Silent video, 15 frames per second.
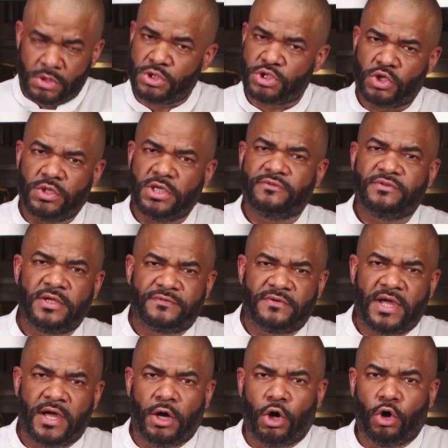So even if
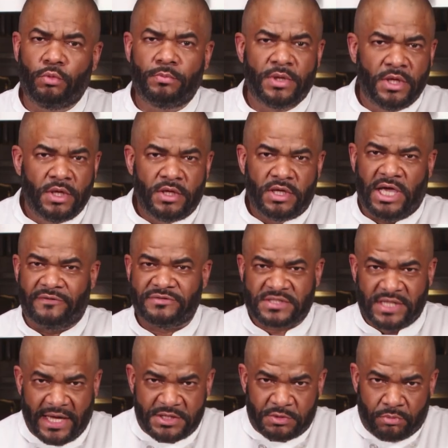you're at home, you have
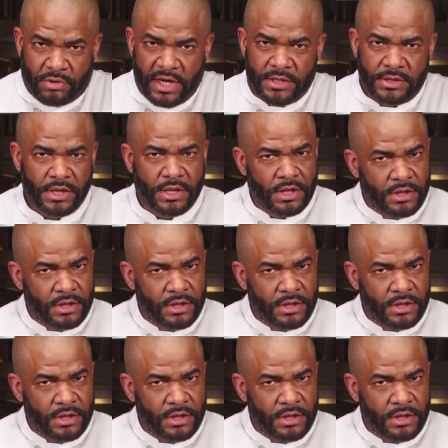sliced bread,